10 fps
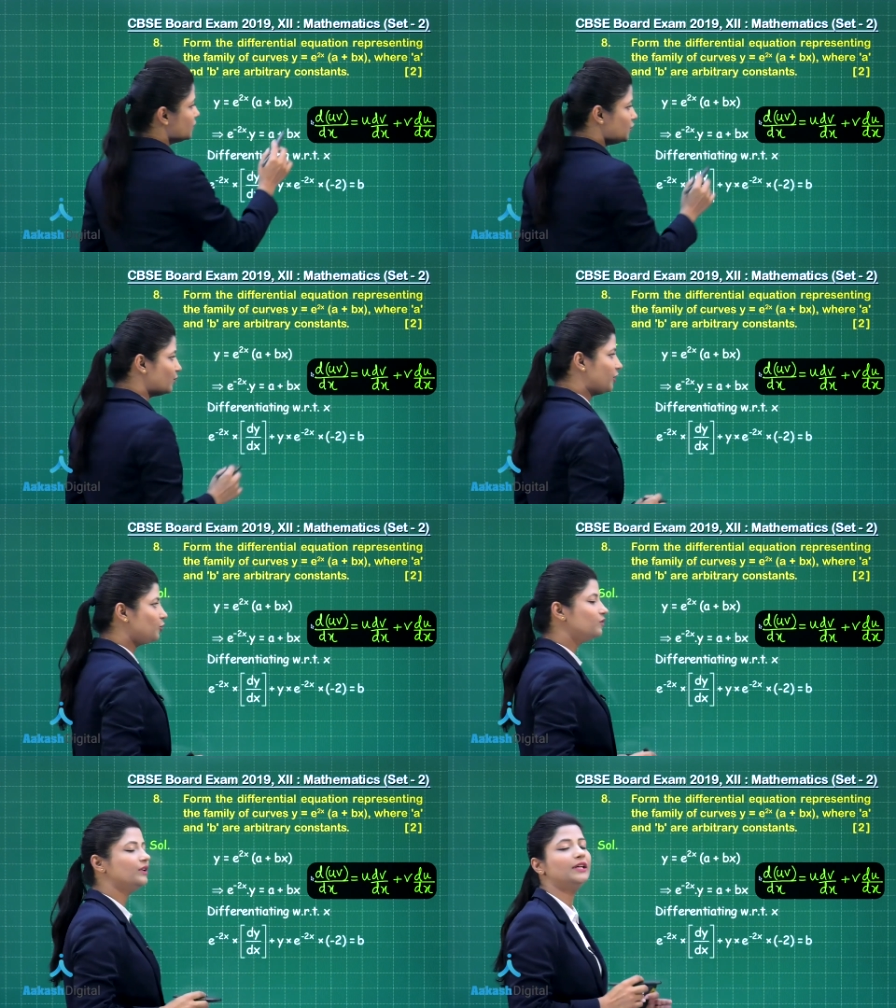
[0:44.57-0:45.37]
u
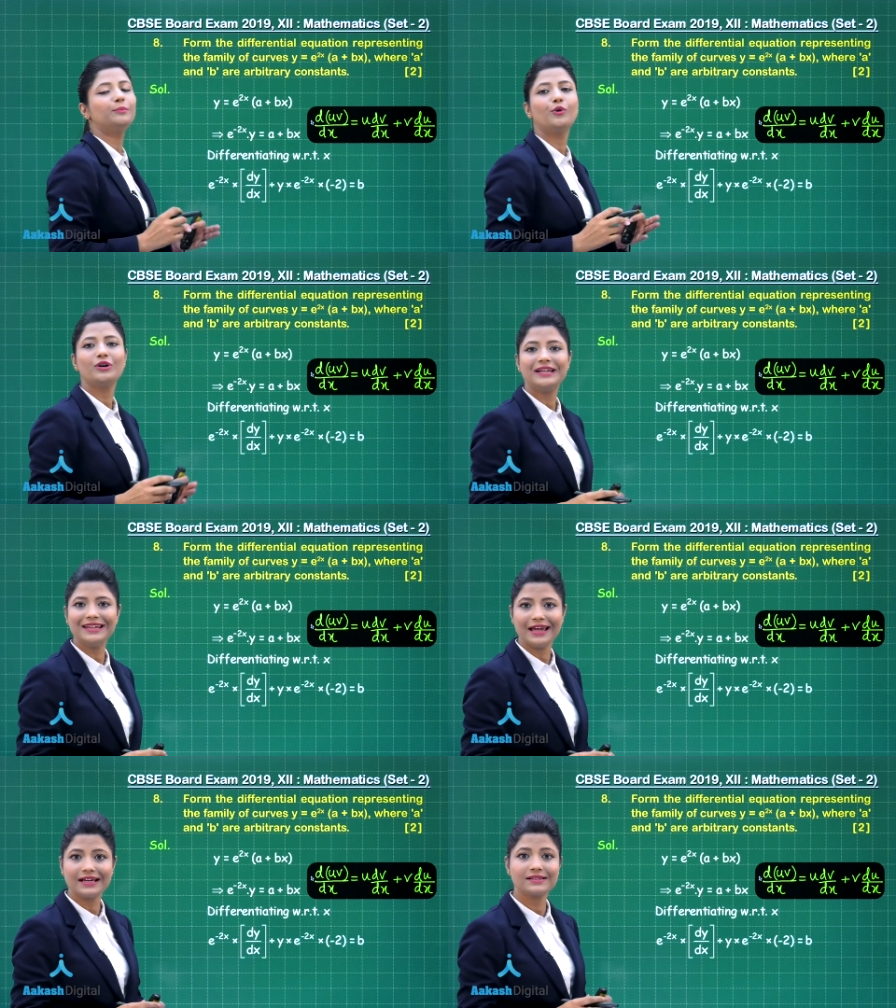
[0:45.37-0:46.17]
into v upon
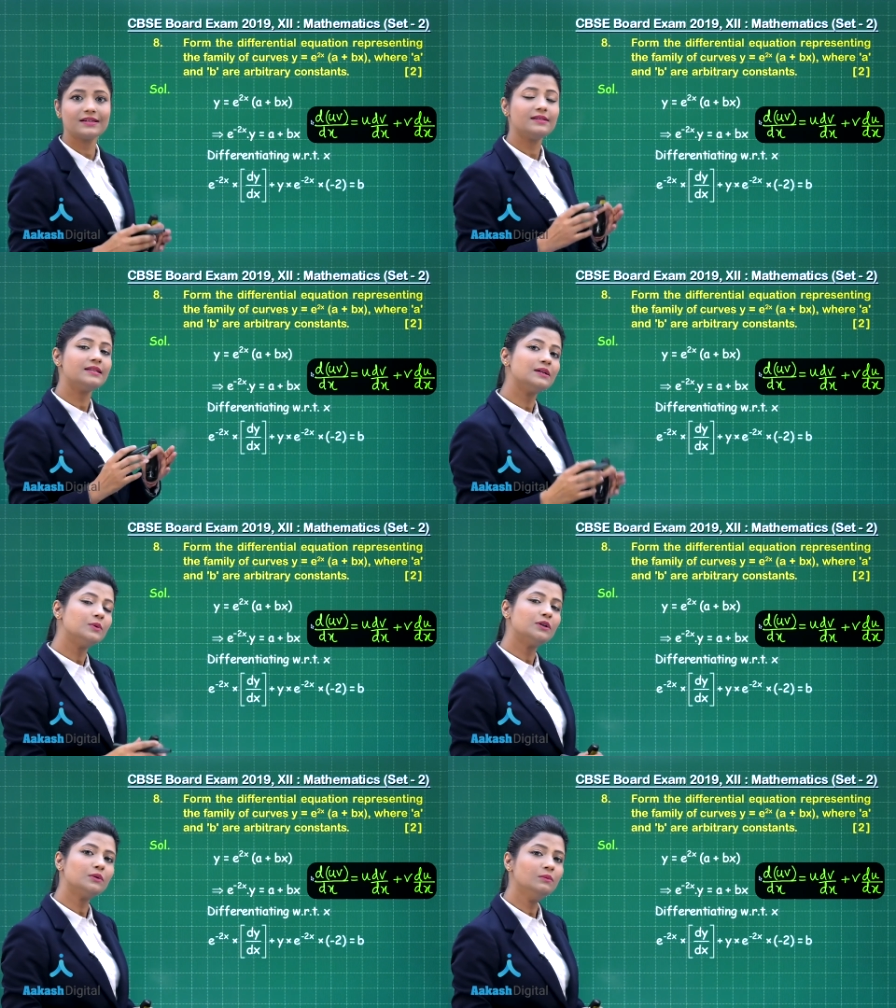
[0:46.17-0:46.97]
dx is
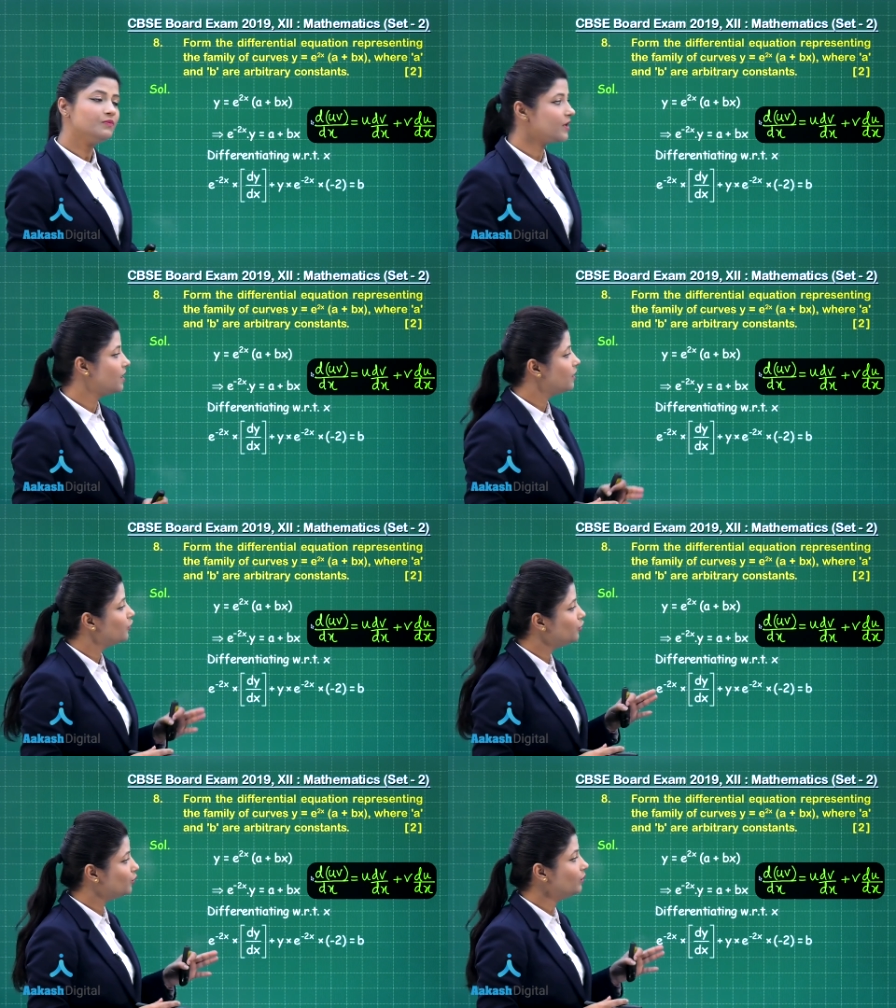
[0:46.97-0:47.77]
equal to
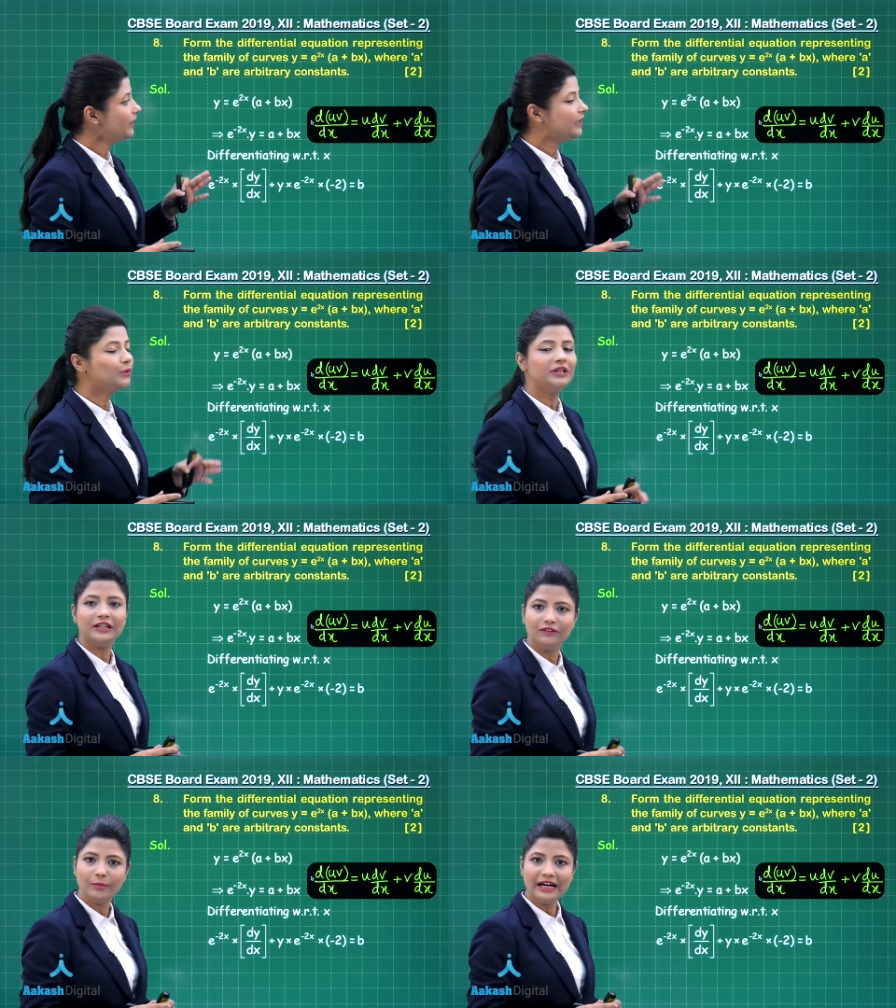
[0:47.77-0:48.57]
u into
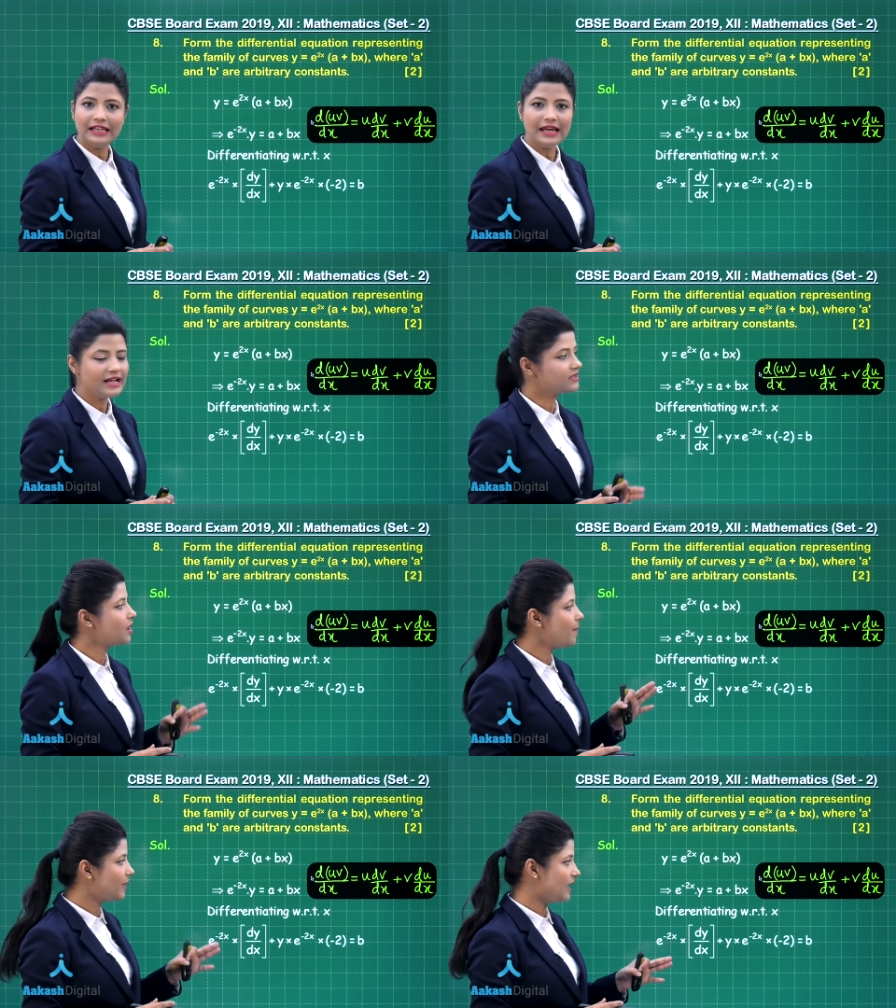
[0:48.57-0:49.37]
dv by dx
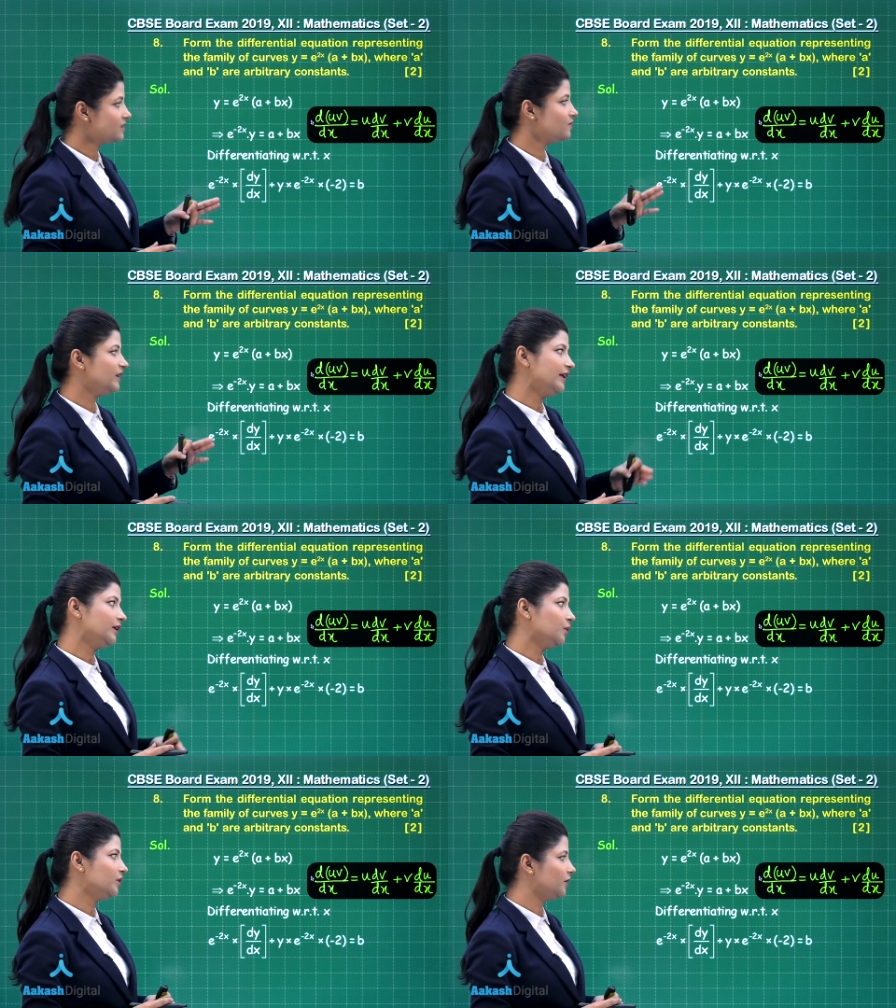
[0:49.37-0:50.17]
plus v
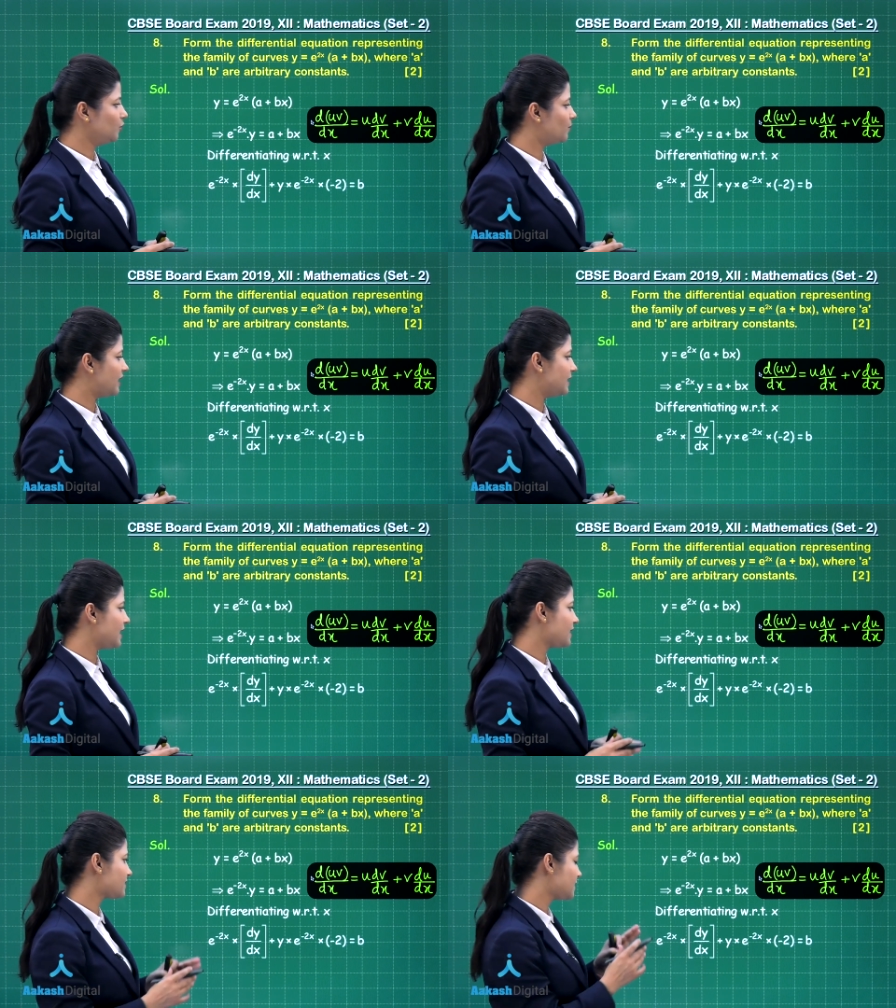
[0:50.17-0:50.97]
into du by
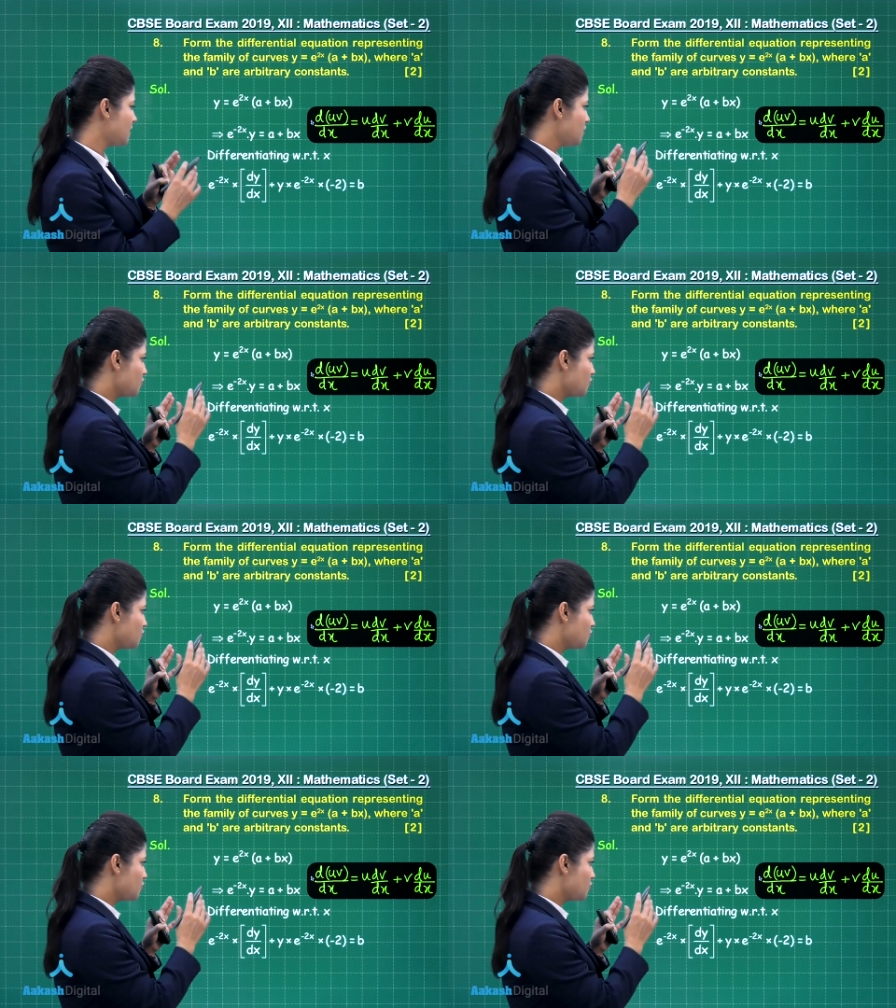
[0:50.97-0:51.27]
dx.